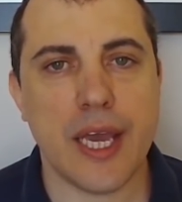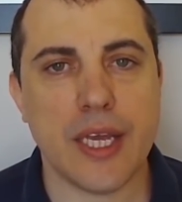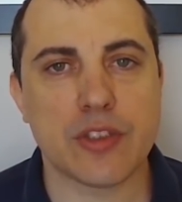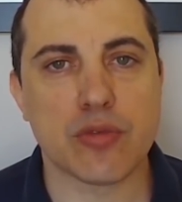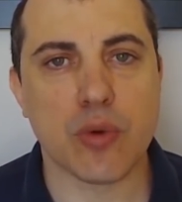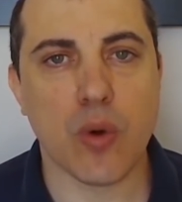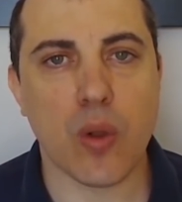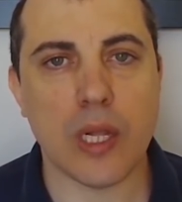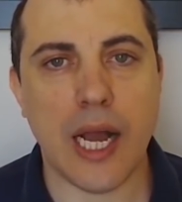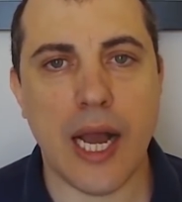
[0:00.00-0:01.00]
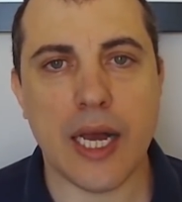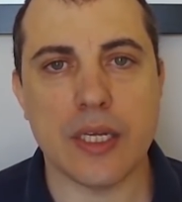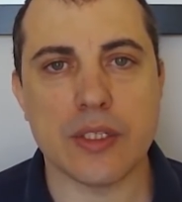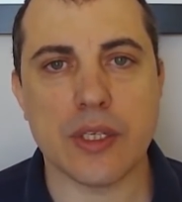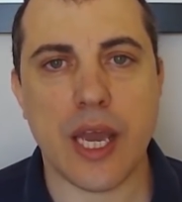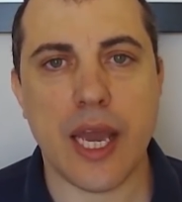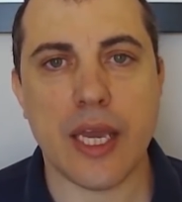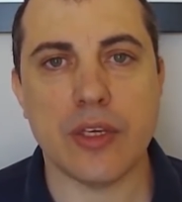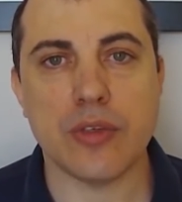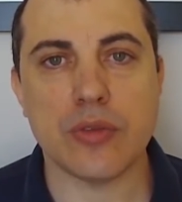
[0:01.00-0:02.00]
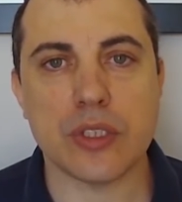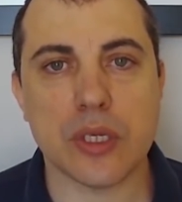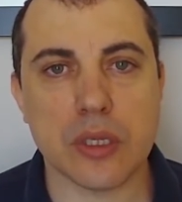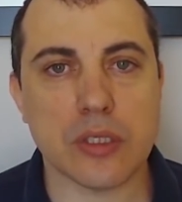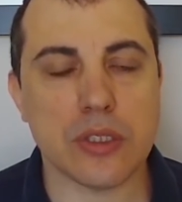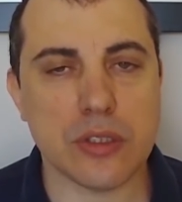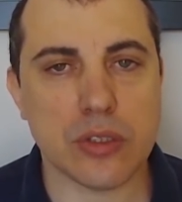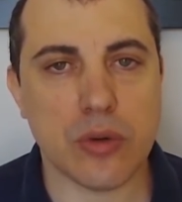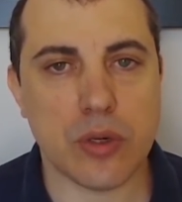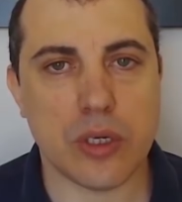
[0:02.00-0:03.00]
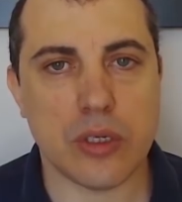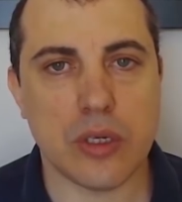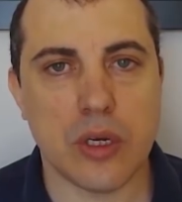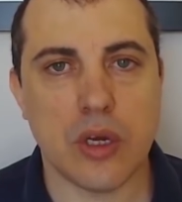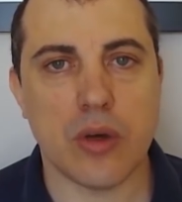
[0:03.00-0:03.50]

its role as a utility token